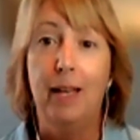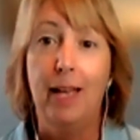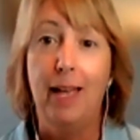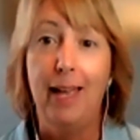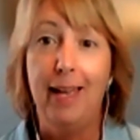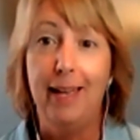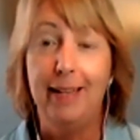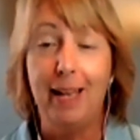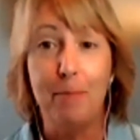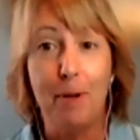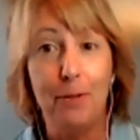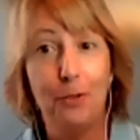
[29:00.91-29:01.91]
And
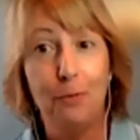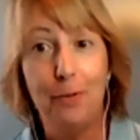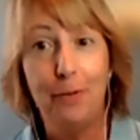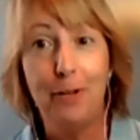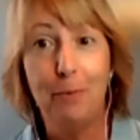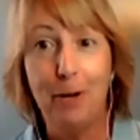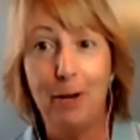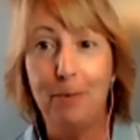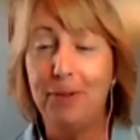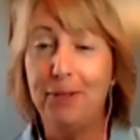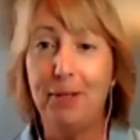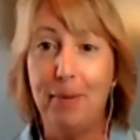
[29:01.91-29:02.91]
I'm also very aware
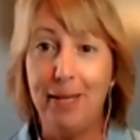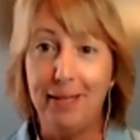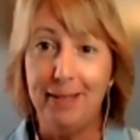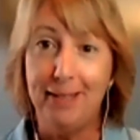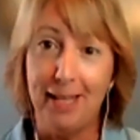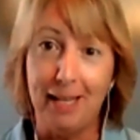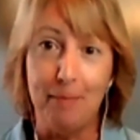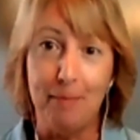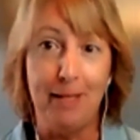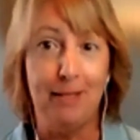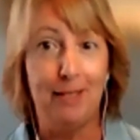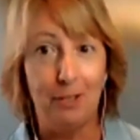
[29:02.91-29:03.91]
when somebody is telling
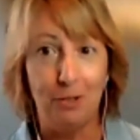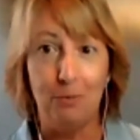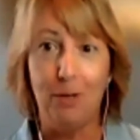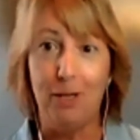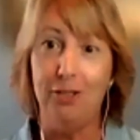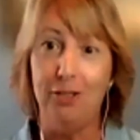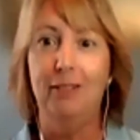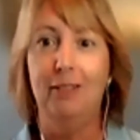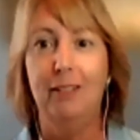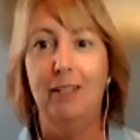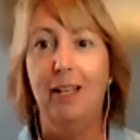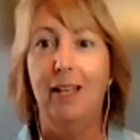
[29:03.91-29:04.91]
me a situation,
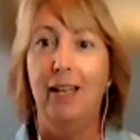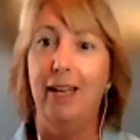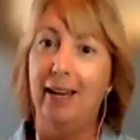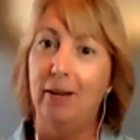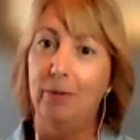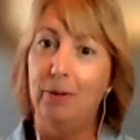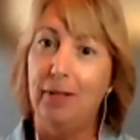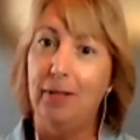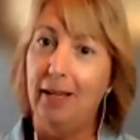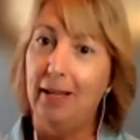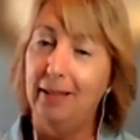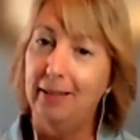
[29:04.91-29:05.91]
and I will
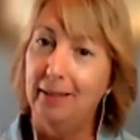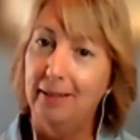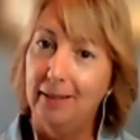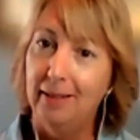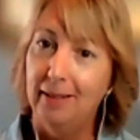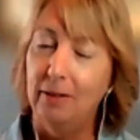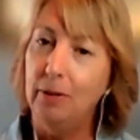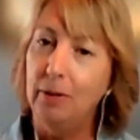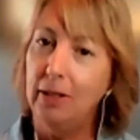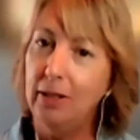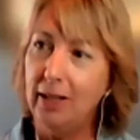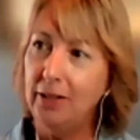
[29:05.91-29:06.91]
say, well,
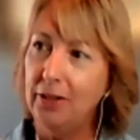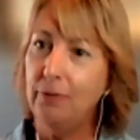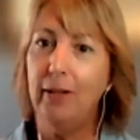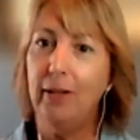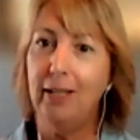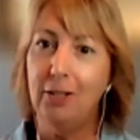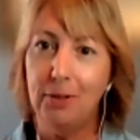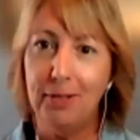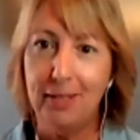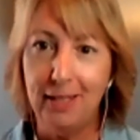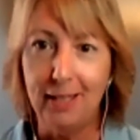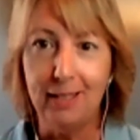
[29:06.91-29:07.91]
that's very
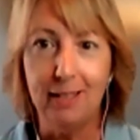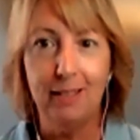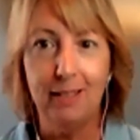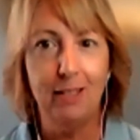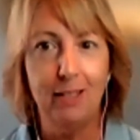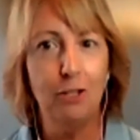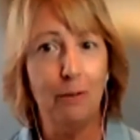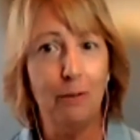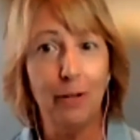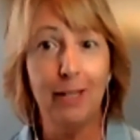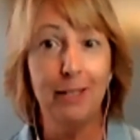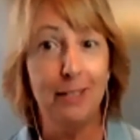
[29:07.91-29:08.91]
interesting. Did you ever
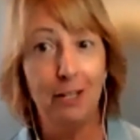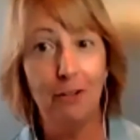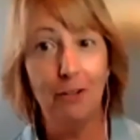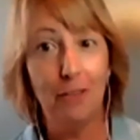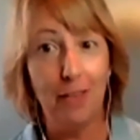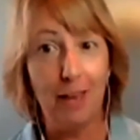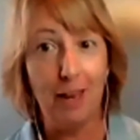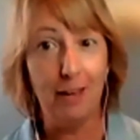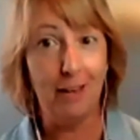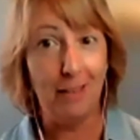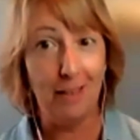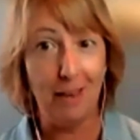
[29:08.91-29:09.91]
consider that
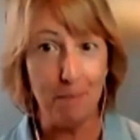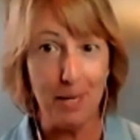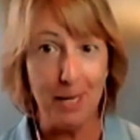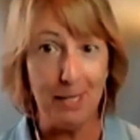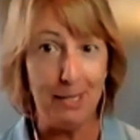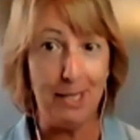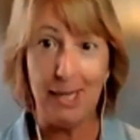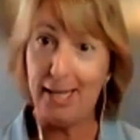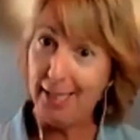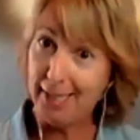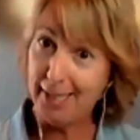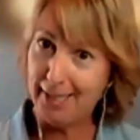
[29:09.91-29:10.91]
it means
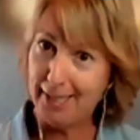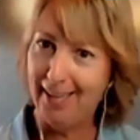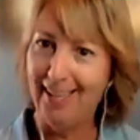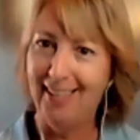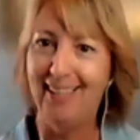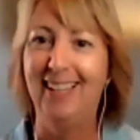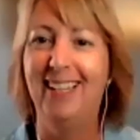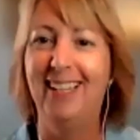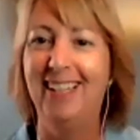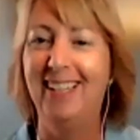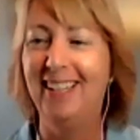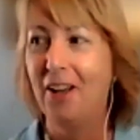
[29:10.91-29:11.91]
this
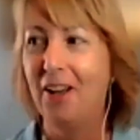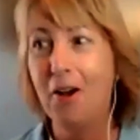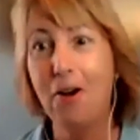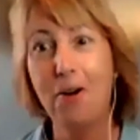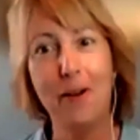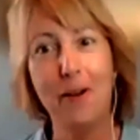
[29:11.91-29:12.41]
or it